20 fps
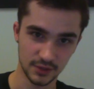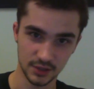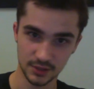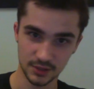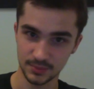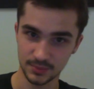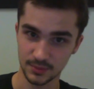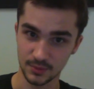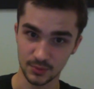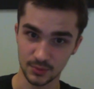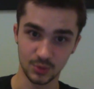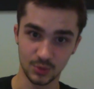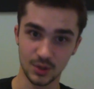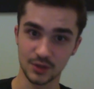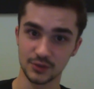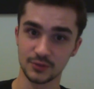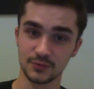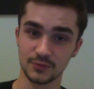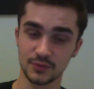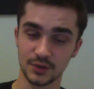up.
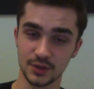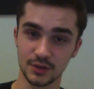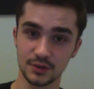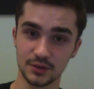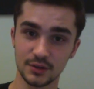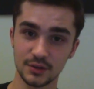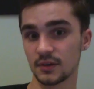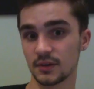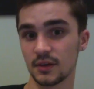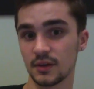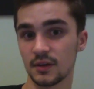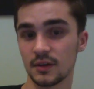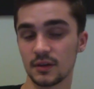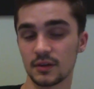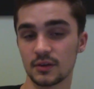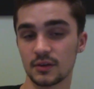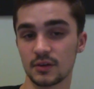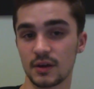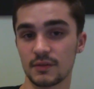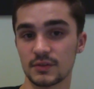Lots of fun.
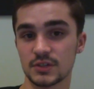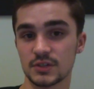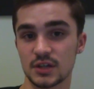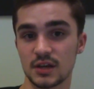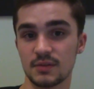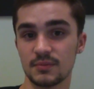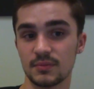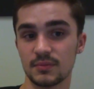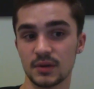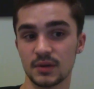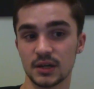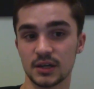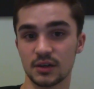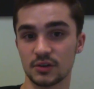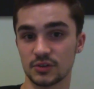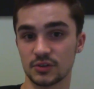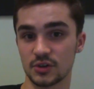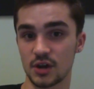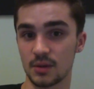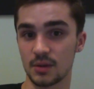Or every time a
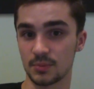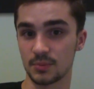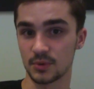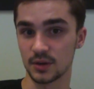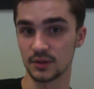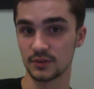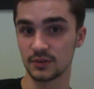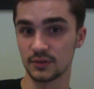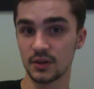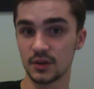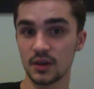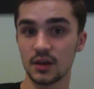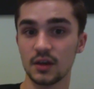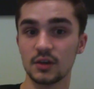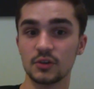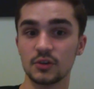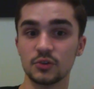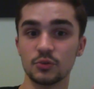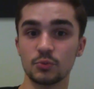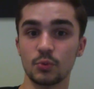character upgrades,
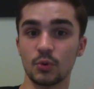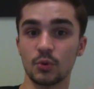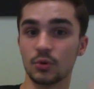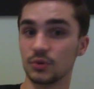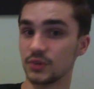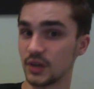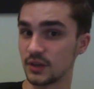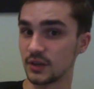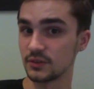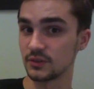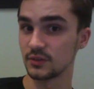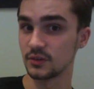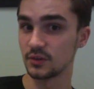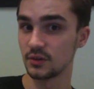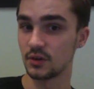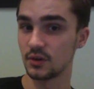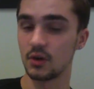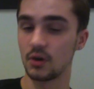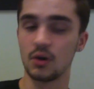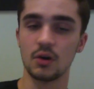you roll a dice.
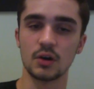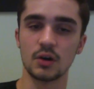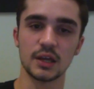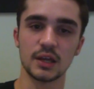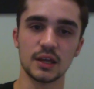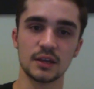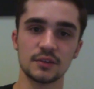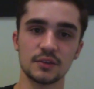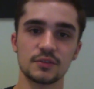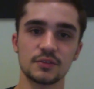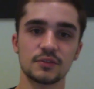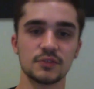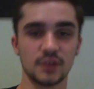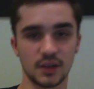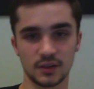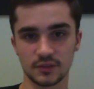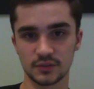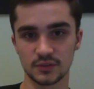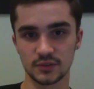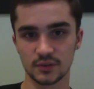On a
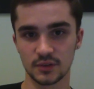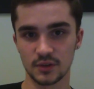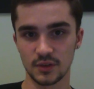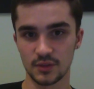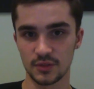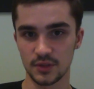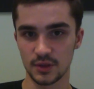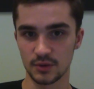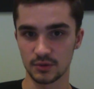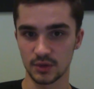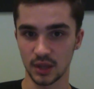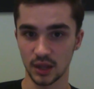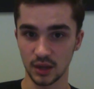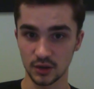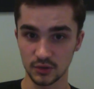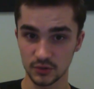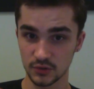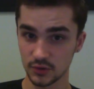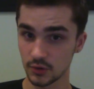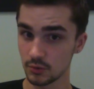6, they'll
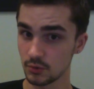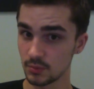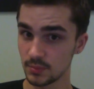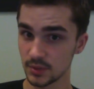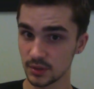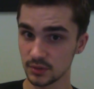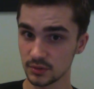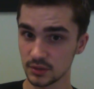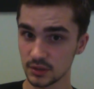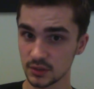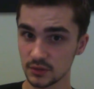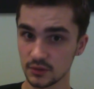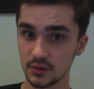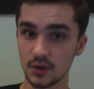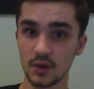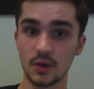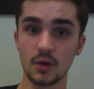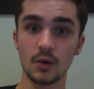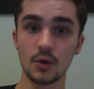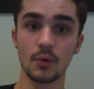gain 2 abilities,
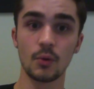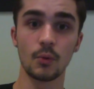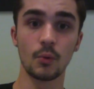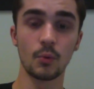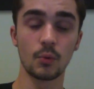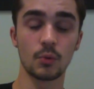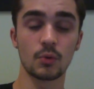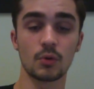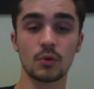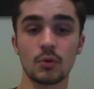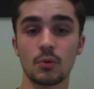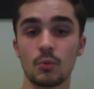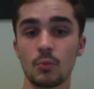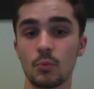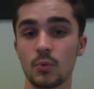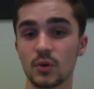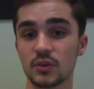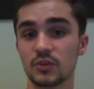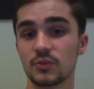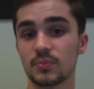or
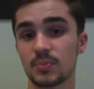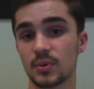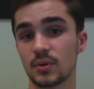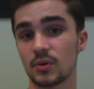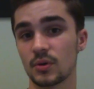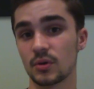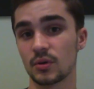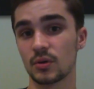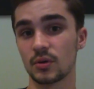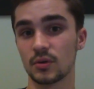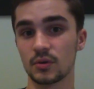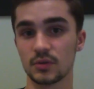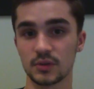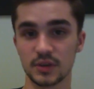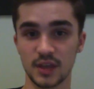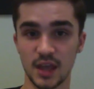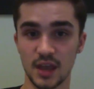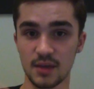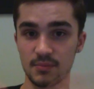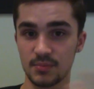once per
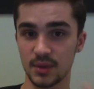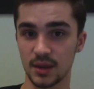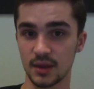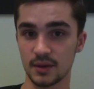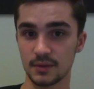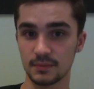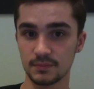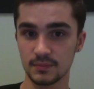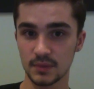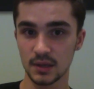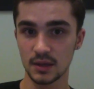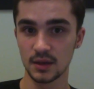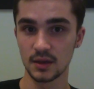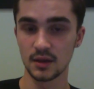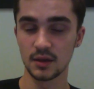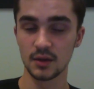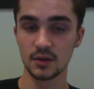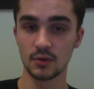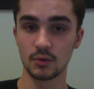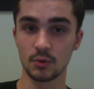campaign,
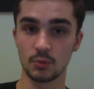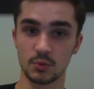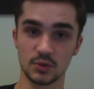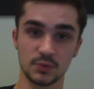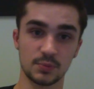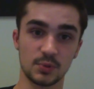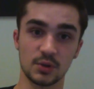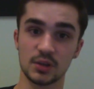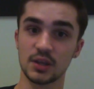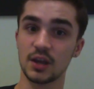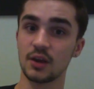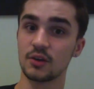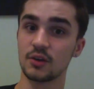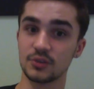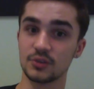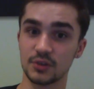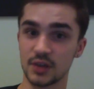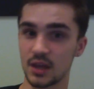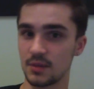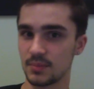or once per
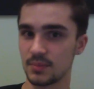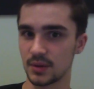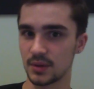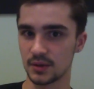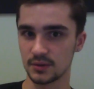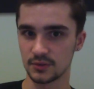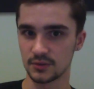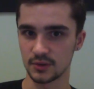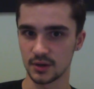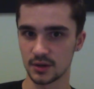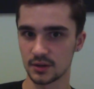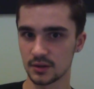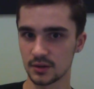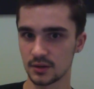character campaign, sorry,